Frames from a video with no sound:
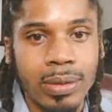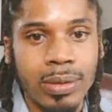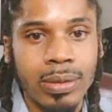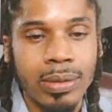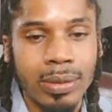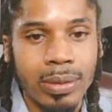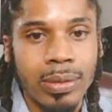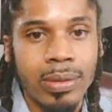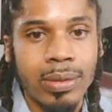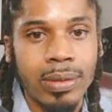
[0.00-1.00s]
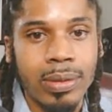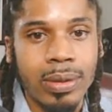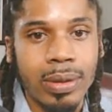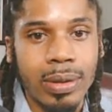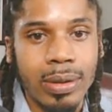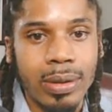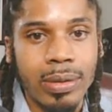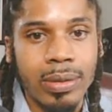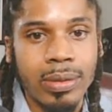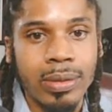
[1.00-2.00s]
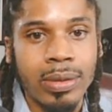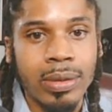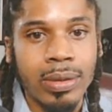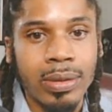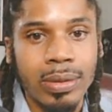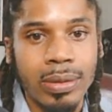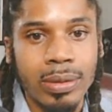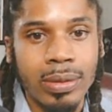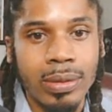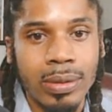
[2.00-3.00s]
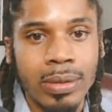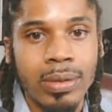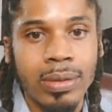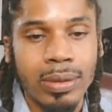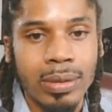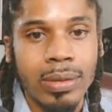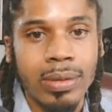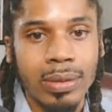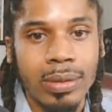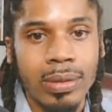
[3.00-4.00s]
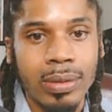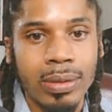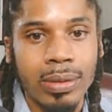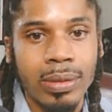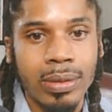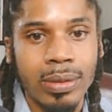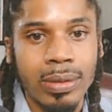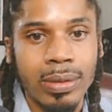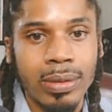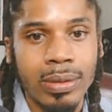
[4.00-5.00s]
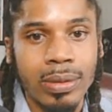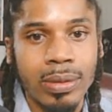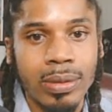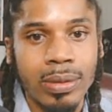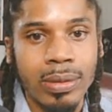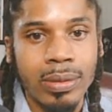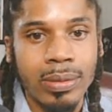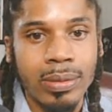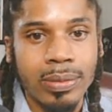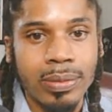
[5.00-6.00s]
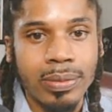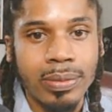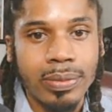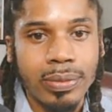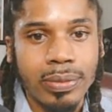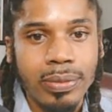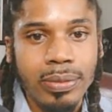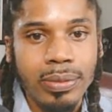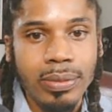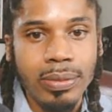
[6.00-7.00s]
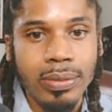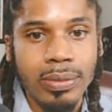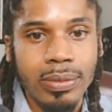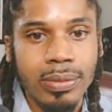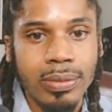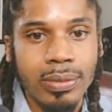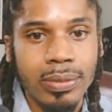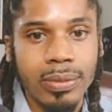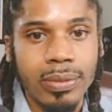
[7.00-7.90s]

[no speech]